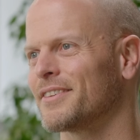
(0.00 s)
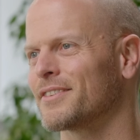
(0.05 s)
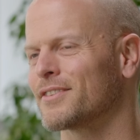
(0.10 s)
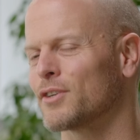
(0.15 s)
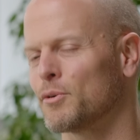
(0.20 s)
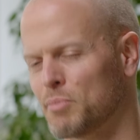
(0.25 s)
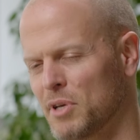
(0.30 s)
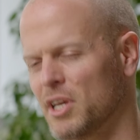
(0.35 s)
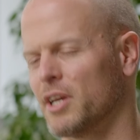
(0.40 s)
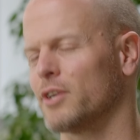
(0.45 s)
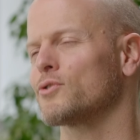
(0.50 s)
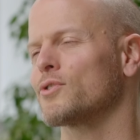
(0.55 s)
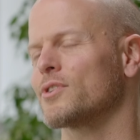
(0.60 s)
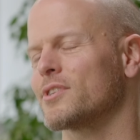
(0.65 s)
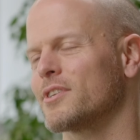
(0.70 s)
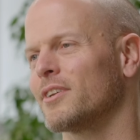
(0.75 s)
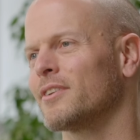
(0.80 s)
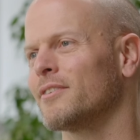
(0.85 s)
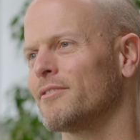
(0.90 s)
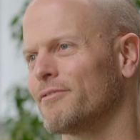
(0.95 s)
So be
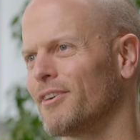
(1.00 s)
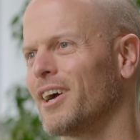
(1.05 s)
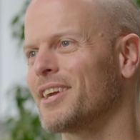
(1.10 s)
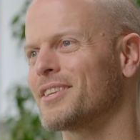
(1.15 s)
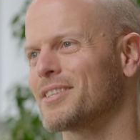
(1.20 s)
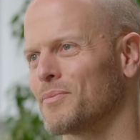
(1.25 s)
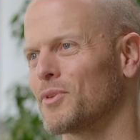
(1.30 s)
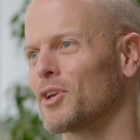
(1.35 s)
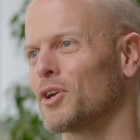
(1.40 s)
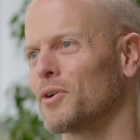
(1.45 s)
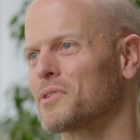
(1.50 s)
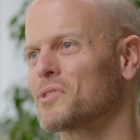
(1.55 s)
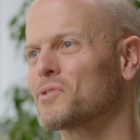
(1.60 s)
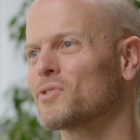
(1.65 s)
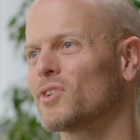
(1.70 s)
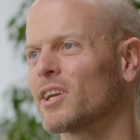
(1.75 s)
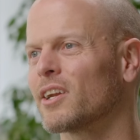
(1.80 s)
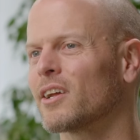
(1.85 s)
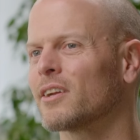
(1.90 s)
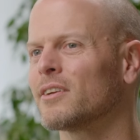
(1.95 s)
interested, find something you're
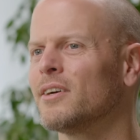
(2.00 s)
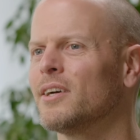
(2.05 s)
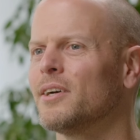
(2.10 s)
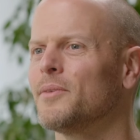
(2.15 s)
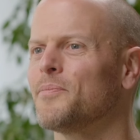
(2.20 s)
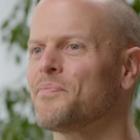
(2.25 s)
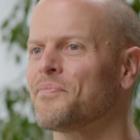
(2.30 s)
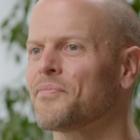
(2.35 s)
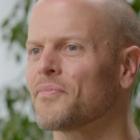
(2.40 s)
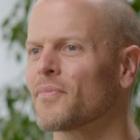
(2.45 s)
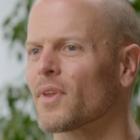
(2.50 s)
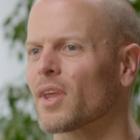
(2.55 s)
interested in. Mm.